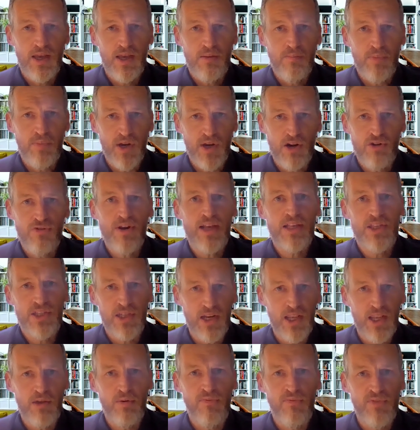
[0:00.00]
But
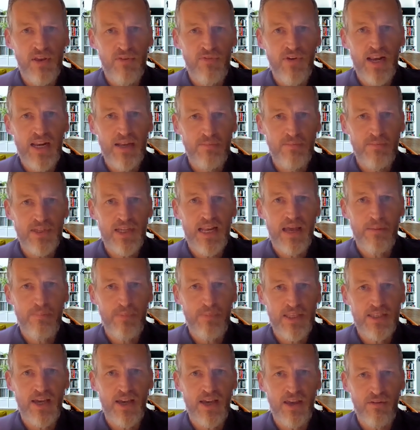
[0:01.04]
gradually we've developed an
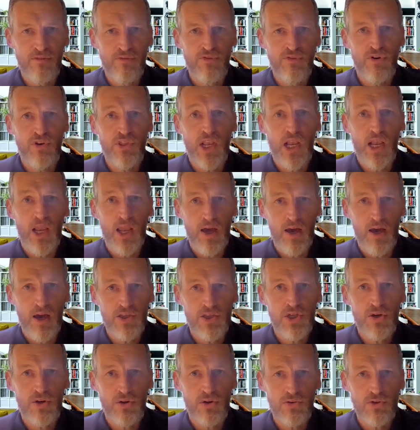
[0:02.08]
appetite for the
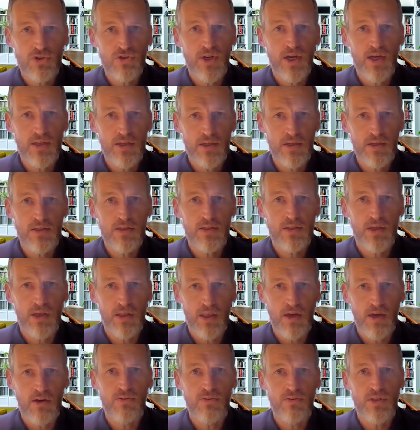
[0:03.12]
larger contractors, so
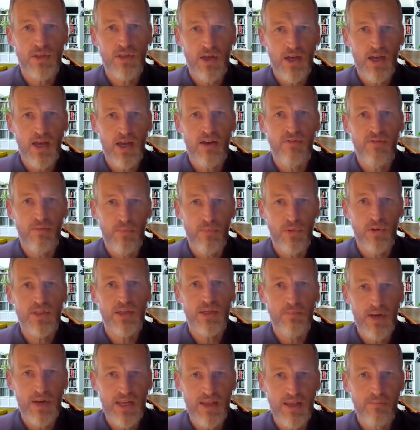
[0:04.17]
those that have a
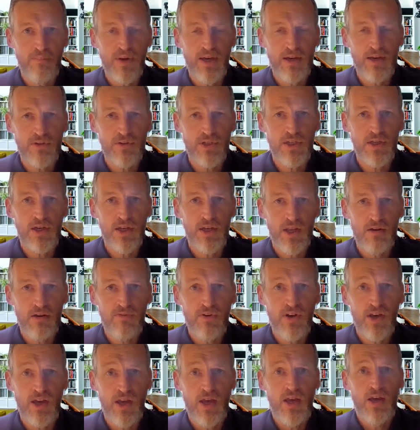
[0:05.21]
multi-million pound
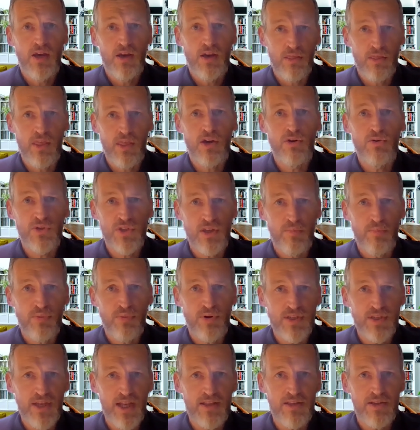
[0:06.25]
turnover, those that
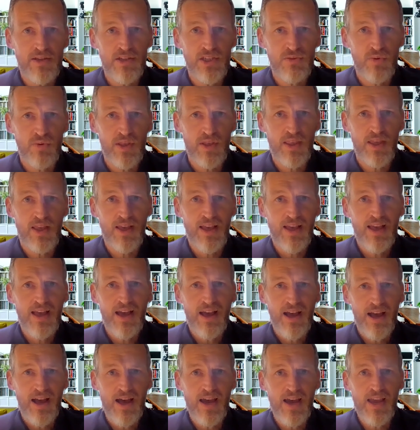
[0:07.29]
present us with
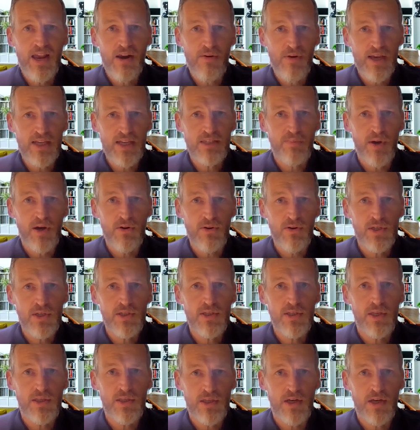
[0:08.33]
higher
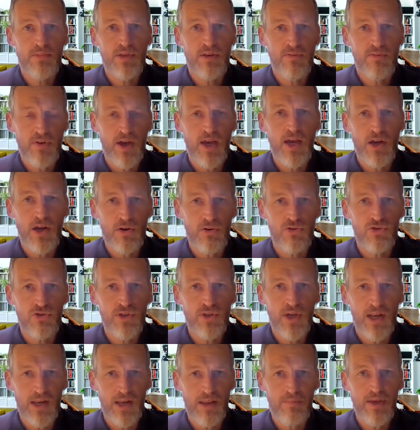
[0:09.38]
exposures in terms of higher
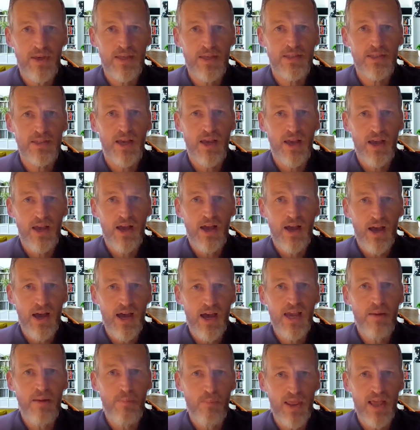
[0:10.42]
contract limits,
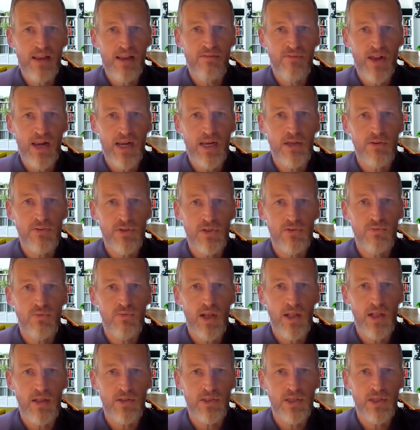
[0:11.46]
higher plant values as
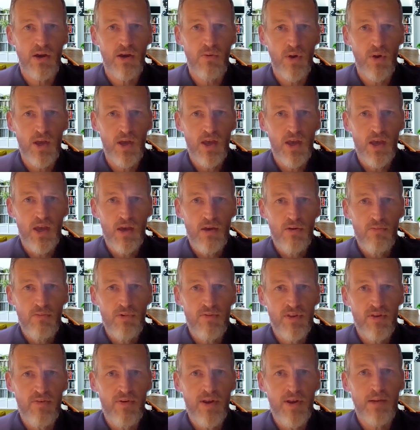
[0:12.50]
well. So
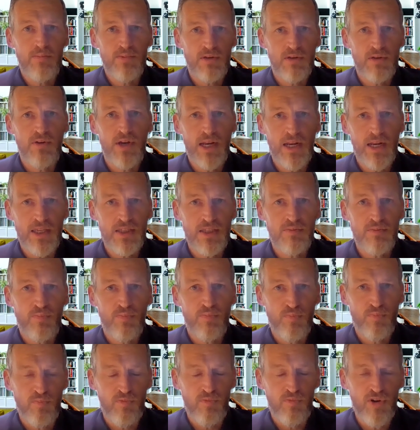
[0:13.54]
we've developed a
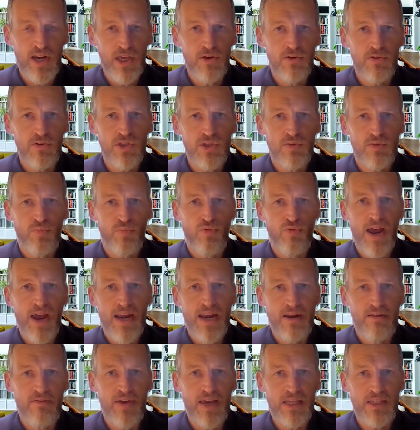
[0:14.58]
really good
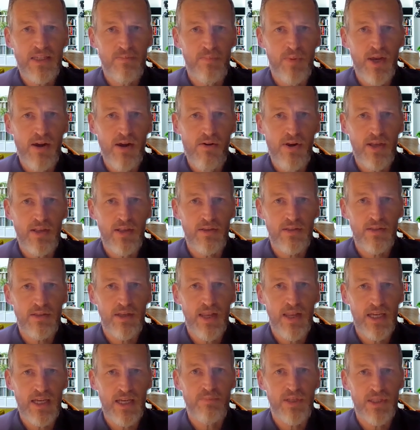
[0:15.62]
spread of experience
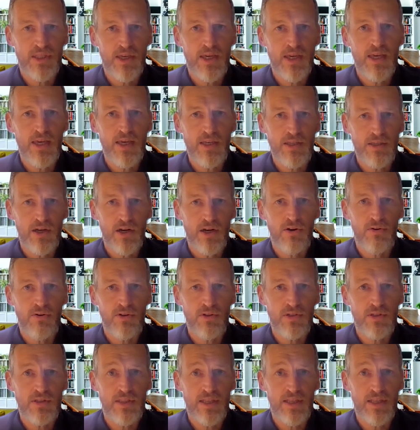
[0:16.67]
and expertise
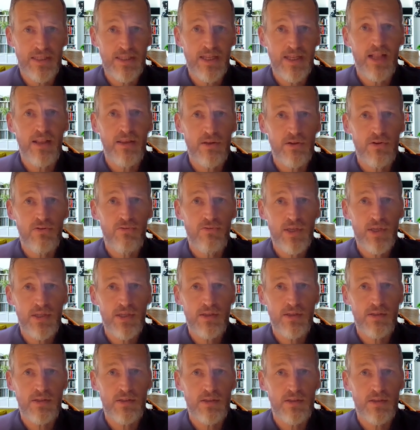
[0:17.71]
across the standard
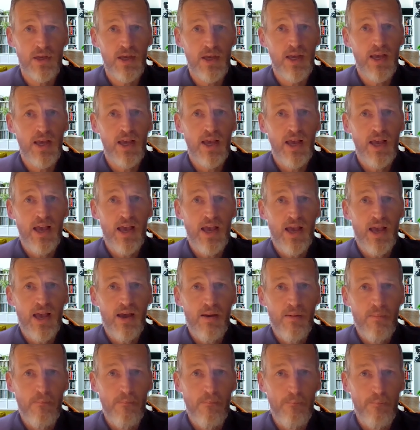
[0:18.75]
risks,
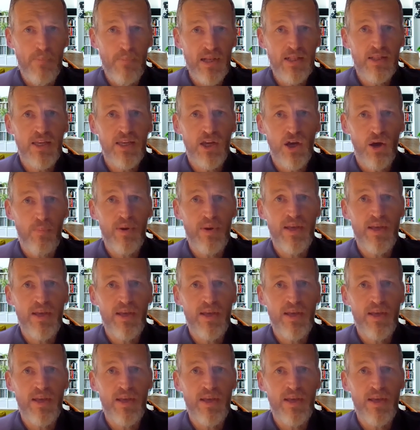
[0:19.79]
building up